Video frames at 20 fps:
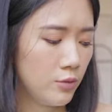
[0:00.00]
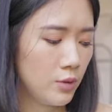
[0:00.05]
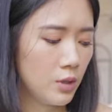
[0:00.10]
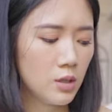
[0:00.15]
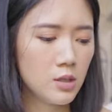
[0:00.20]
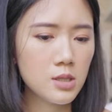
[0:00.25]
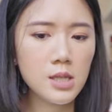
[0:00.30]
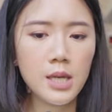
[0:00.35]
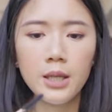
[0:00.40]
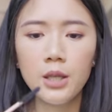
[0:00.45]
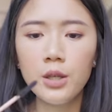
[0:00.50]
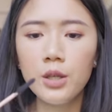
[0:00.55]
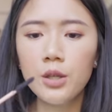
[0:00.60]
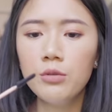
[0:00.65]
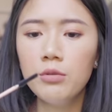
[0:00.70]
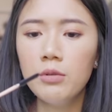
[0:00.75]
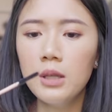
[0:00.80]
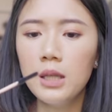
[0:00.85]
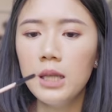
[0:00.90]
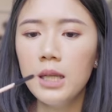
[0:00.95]
Feels like you
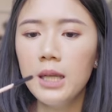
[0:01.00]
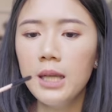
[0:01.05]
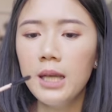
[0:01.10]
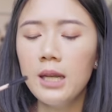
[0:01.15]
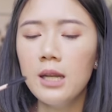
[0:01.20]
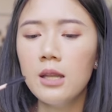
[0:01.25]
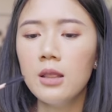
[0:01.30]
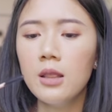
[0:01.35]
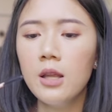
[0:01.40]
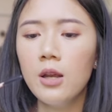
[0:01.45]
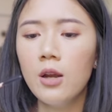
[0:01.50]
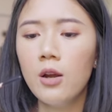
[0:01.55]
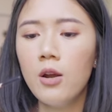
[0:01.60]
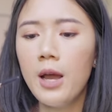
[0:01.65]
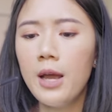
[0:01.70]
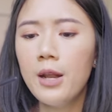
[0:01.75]
could really get in there.